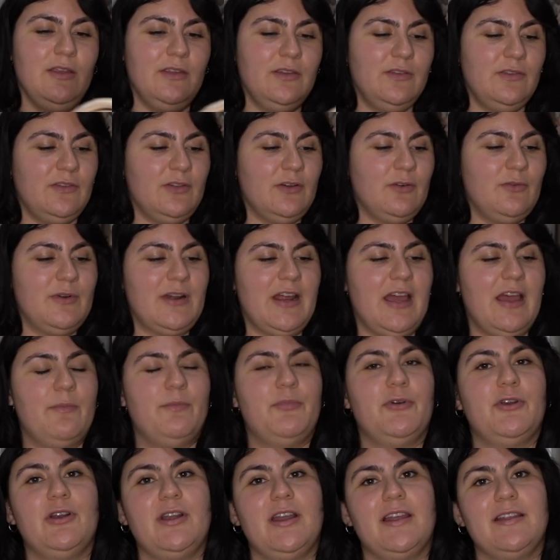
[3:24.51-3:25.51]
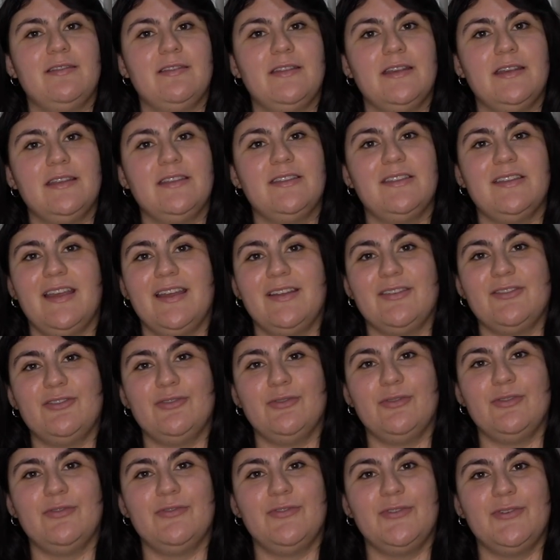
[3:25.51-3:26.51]
So when I had put her like this and she
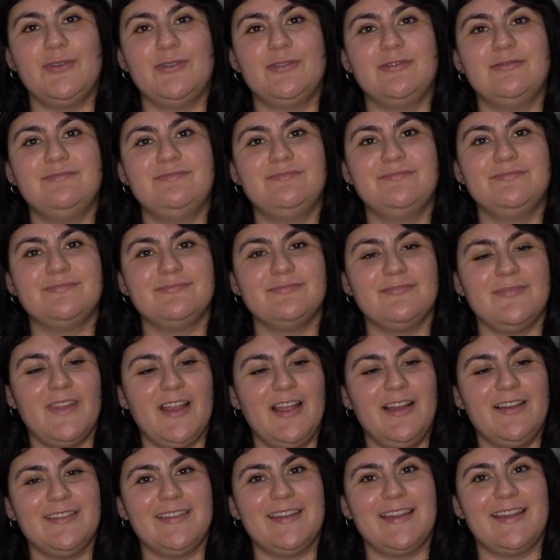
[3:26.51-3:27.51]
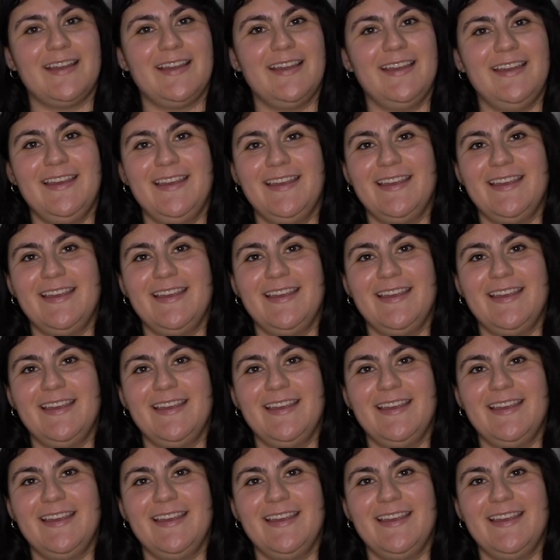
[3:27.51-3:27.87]
was full, I was like,